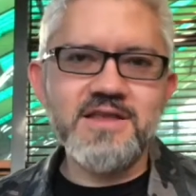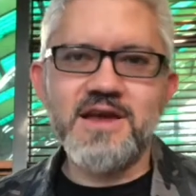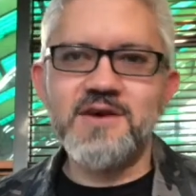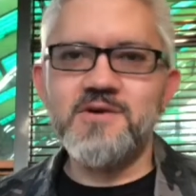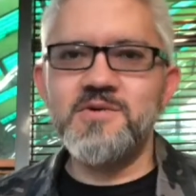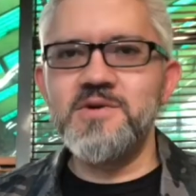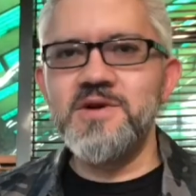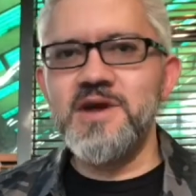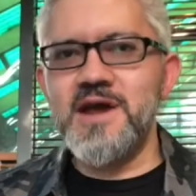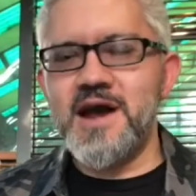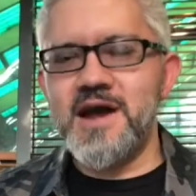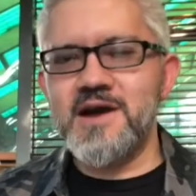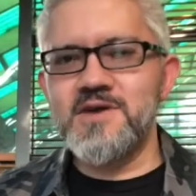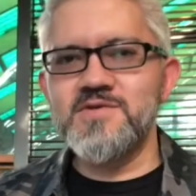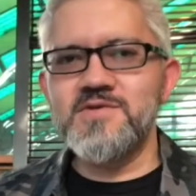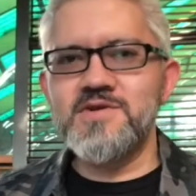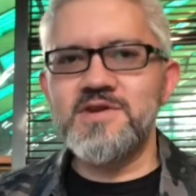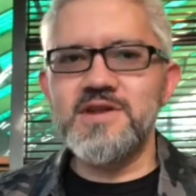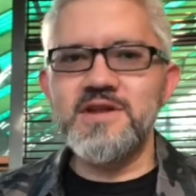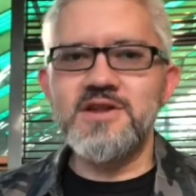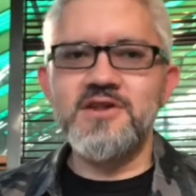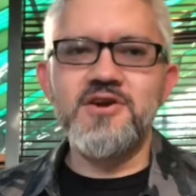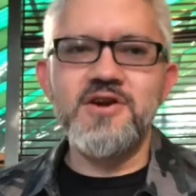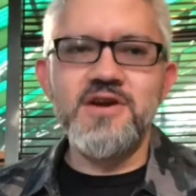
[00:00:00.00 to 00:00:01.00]
How are we
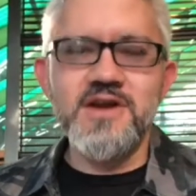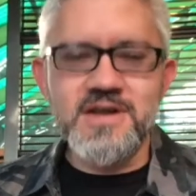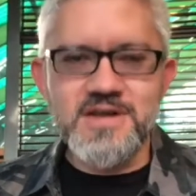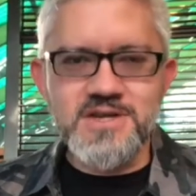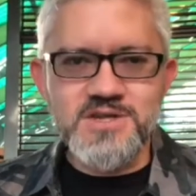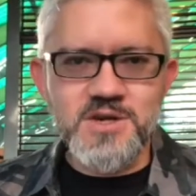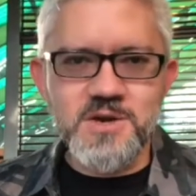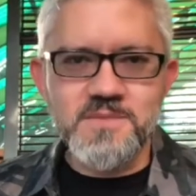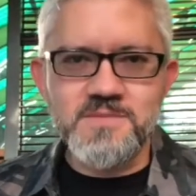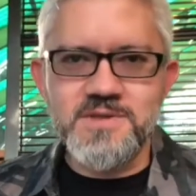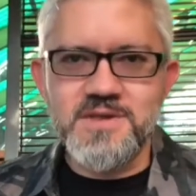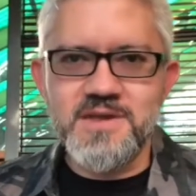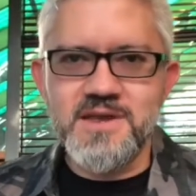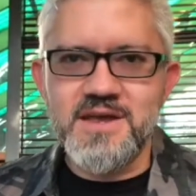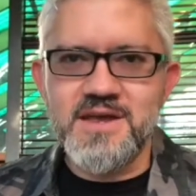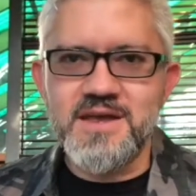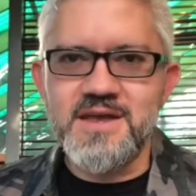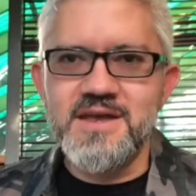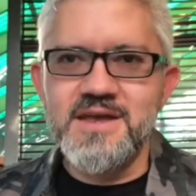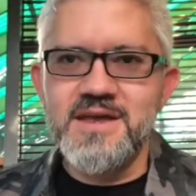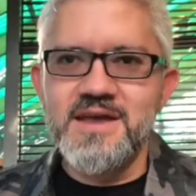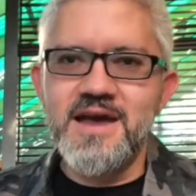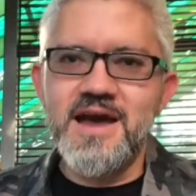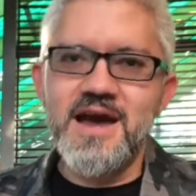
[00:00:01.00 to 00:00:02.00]
actually learning
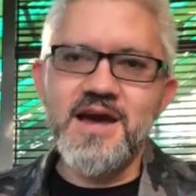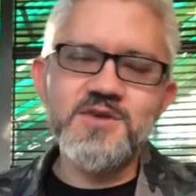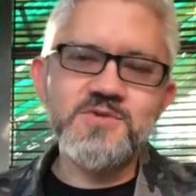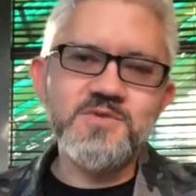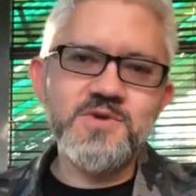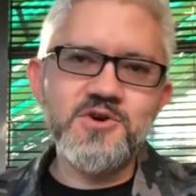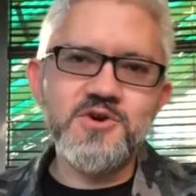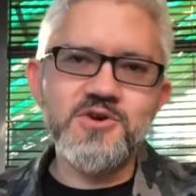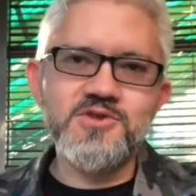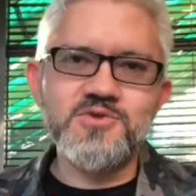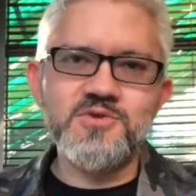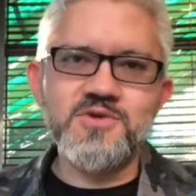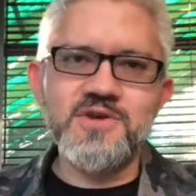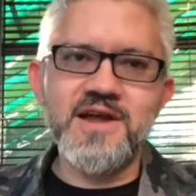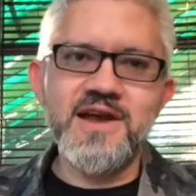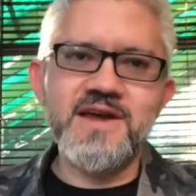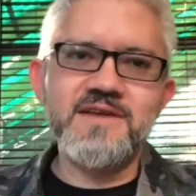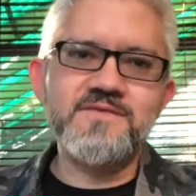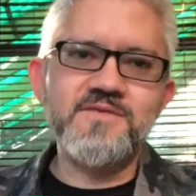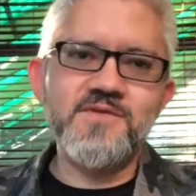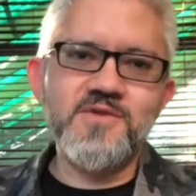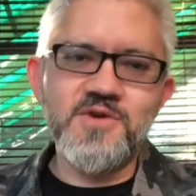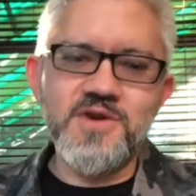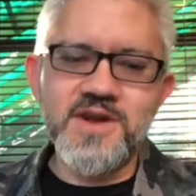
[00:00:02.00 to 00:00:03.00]
something as we go through
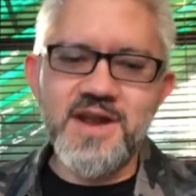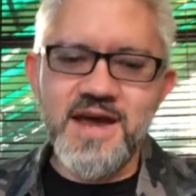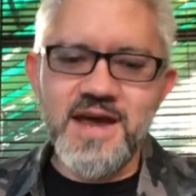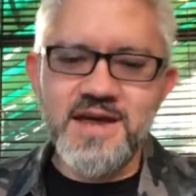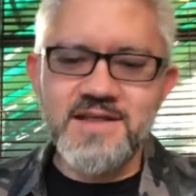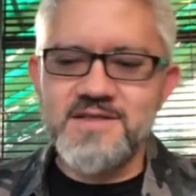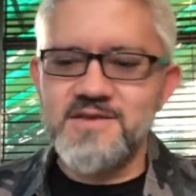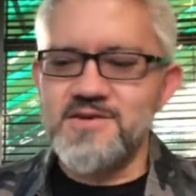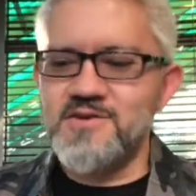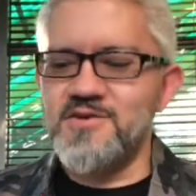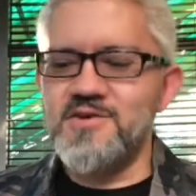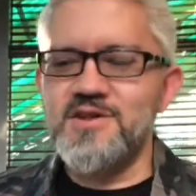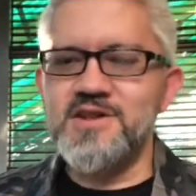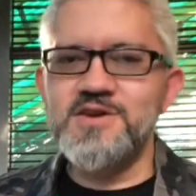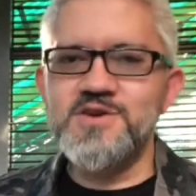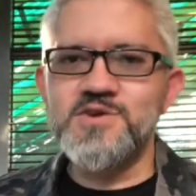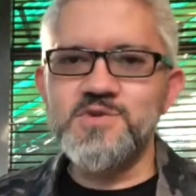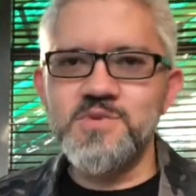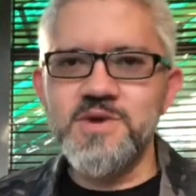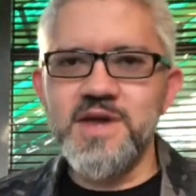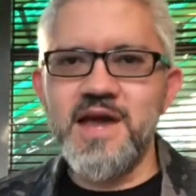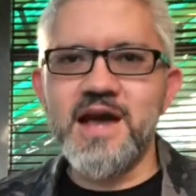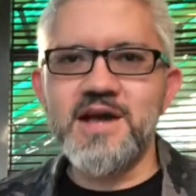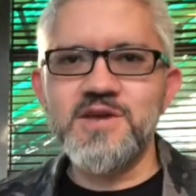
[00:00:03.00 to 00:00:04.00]
life or not, unless we